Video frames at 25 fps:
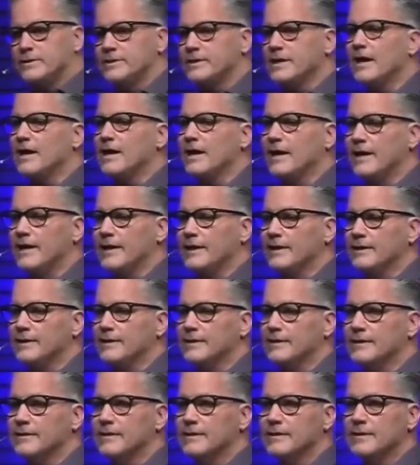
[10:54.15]
die.
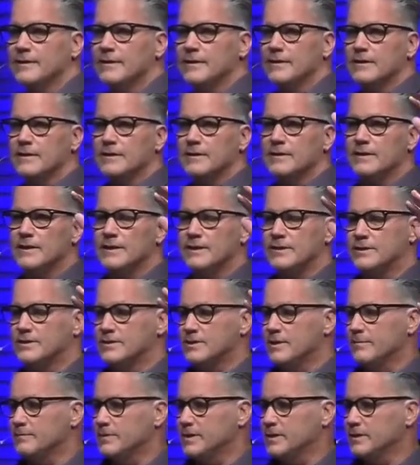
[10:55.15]
It's
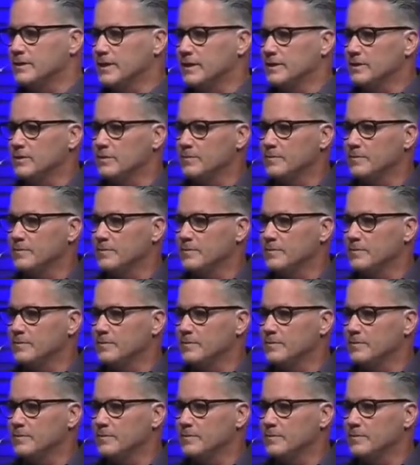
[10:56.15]
something that you